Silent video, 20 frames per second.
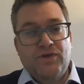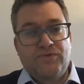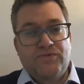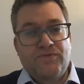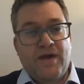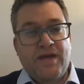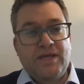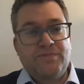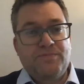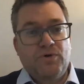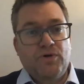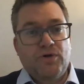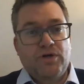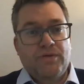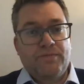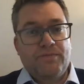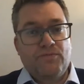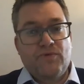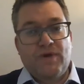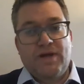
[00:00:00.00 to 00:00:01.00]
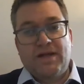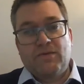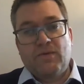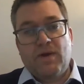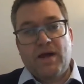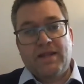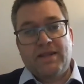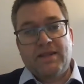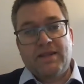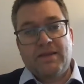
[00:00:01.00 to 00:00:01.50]
Facebook really
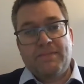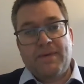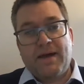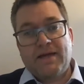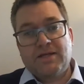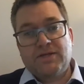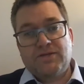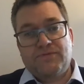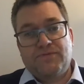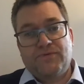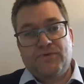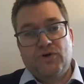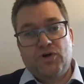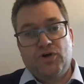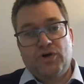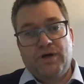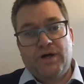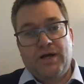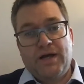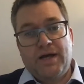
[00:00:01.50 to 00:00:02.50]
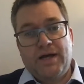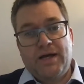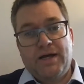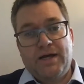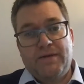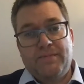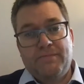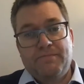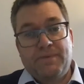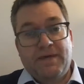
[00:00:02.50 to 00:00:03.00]
well in the past for
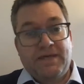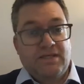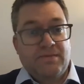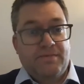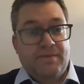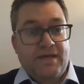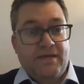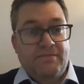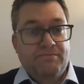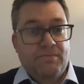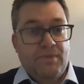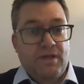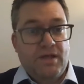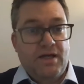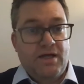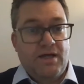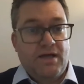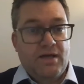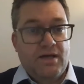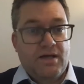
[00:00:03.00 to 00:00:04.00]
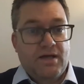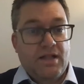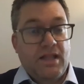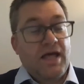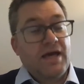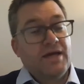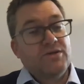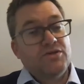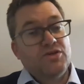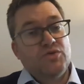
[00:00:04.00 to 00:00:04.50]
B2B
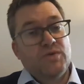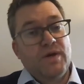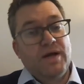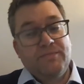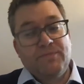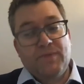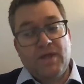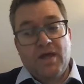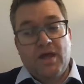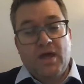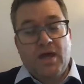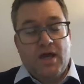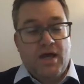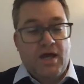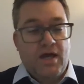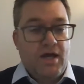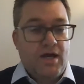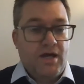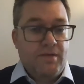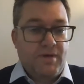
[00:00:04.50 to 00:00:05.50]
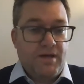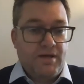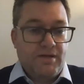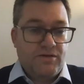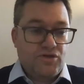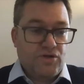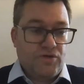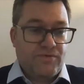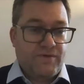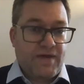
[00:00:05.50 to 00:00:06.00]
clients as well.
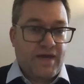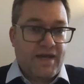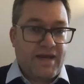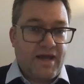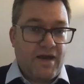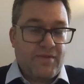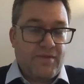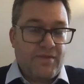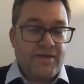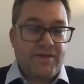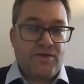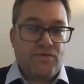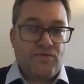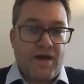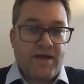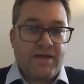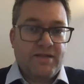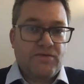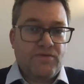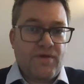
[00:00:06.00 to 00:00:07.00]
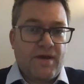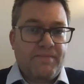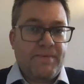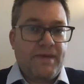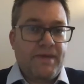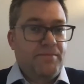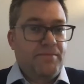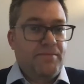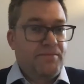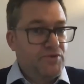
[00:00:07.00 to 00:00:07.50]
Sort of getting out the right
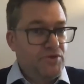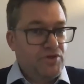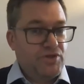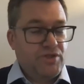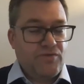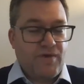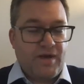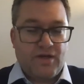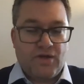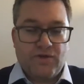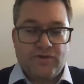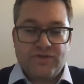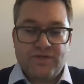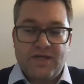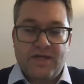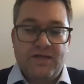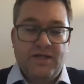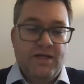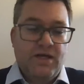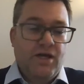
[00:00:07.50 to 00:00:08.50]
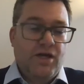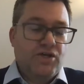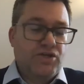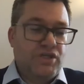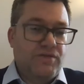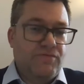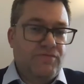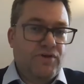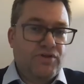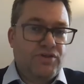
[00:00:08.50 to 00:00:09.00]
people producing the right content.
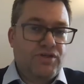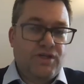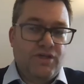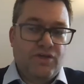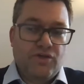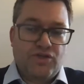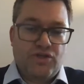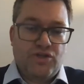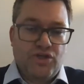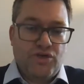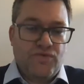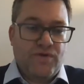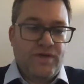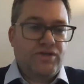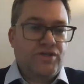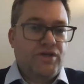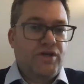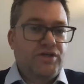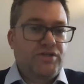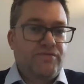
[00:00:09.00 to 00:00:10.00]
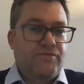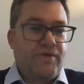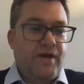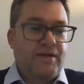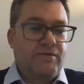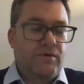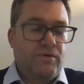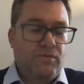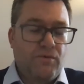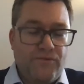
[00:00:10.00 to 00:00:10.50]
So you've got to do your research to
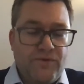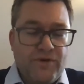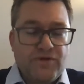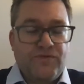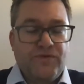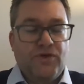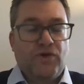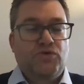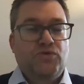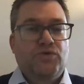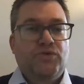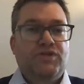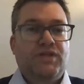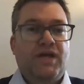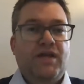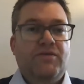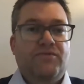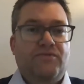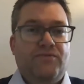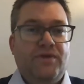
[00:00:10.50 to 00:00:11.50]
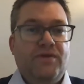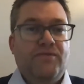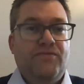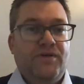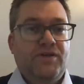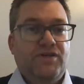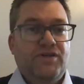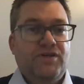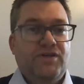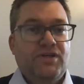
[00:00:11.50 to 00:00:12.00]
find. Well, first of all, you've got to understand for
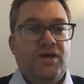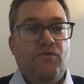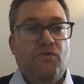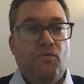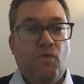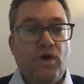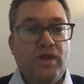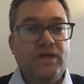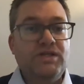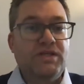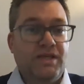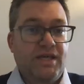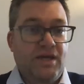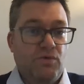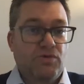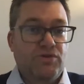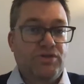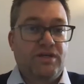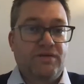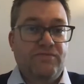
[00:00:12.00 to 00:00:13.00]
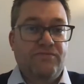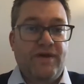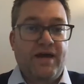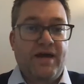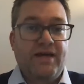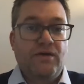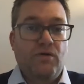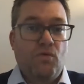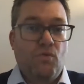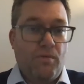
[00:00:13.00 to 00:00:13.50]
yourself, what is it that you want to convey,
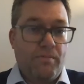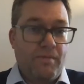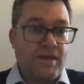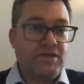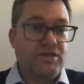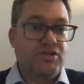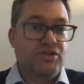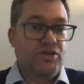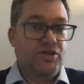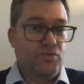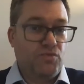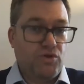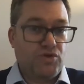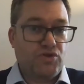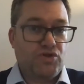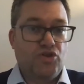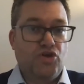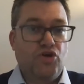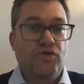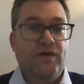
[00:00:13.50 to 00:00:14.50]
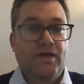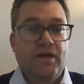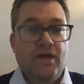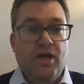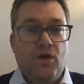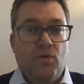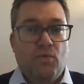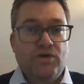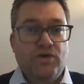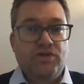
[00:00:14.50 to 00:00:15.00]
what messages, what story,
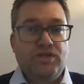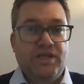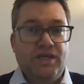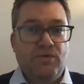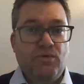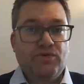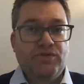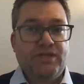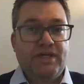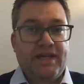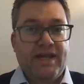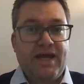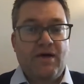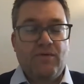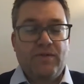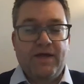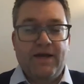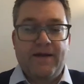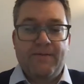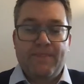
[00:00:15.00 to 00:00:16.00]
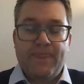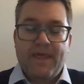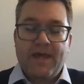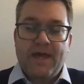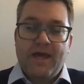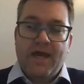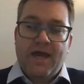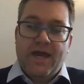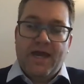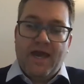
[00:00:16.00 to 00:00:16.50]
what is it that you want to get out
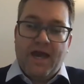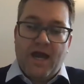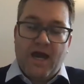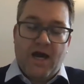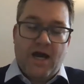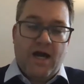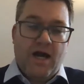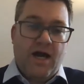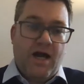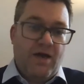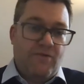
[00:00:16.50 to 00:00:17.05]
there.